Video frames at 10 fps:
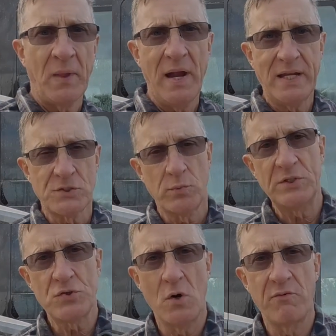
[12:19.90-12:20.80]
I could
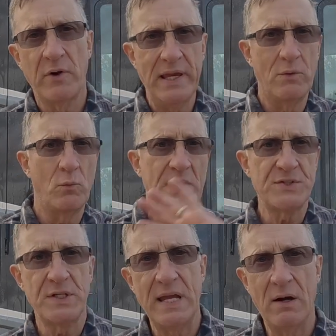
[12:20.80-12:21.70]
switch over and
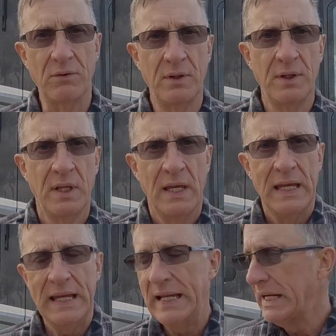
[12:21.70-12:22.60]
rinse it
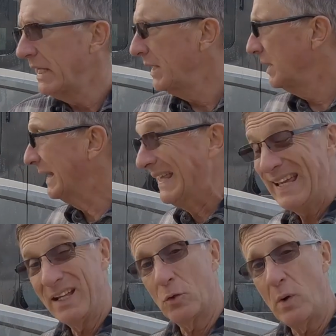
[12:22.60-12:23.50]
down. And
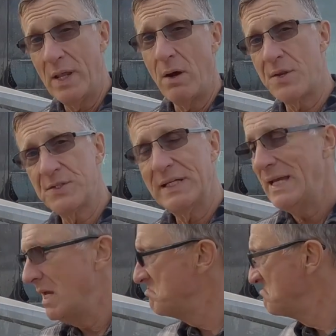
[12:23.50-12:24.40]
again, quite honestly,
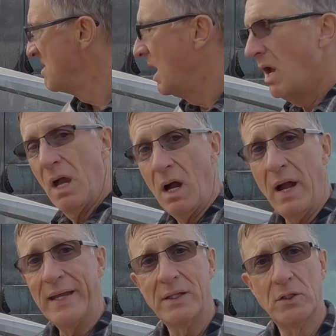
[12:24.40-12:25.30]

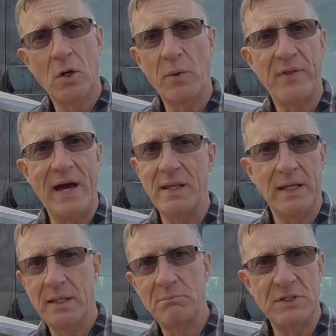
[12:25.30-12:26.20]
I could go with that
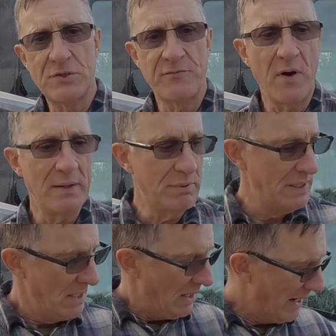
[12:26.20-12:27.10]
and be just fine, but
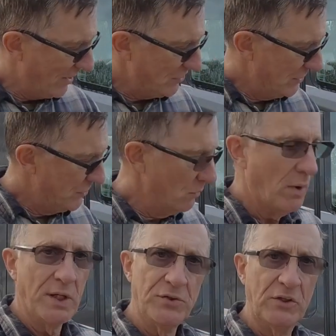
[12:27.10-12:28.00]
I actually do
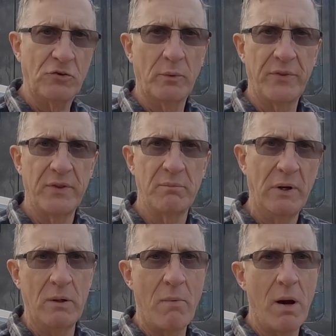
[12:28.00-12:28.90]
want to touch it with the
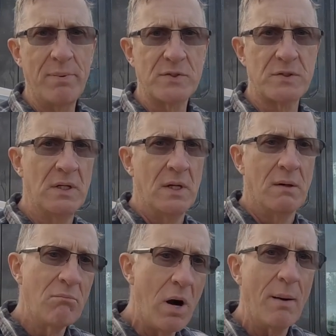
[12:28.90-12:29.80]
Mary Moppins
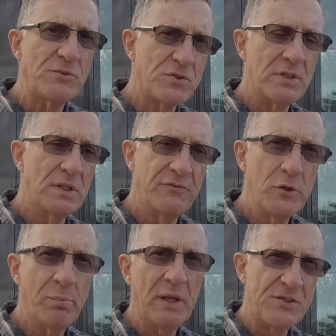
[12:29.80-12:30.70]
mop just in a
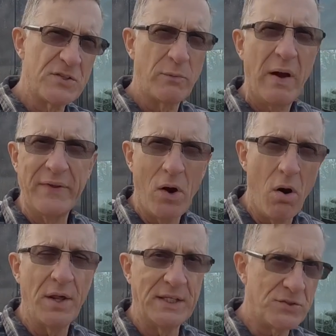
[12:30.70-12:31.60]
few places around the
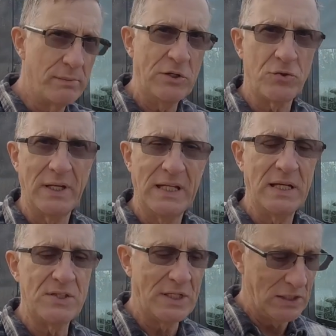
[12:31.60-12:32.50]
awnings to make sure I get it
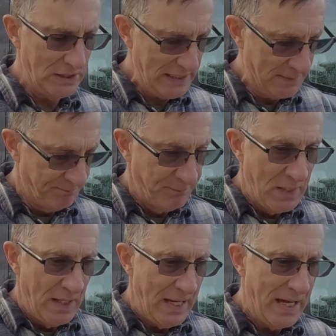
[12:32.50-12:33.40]
nice and clean.
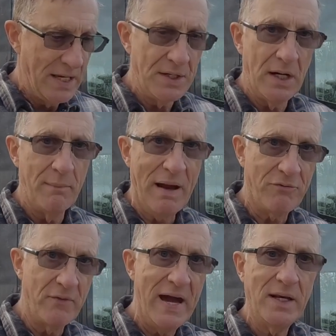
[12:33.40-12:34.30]
And
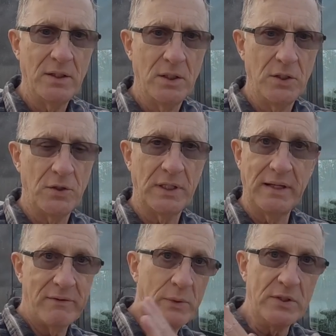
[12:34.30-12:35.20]
after that, you're going to
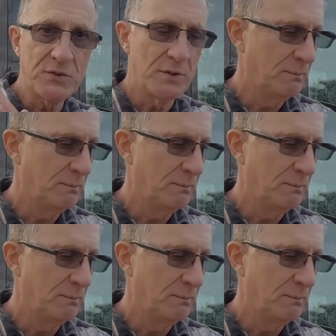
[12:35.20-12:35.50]
give it a rinse.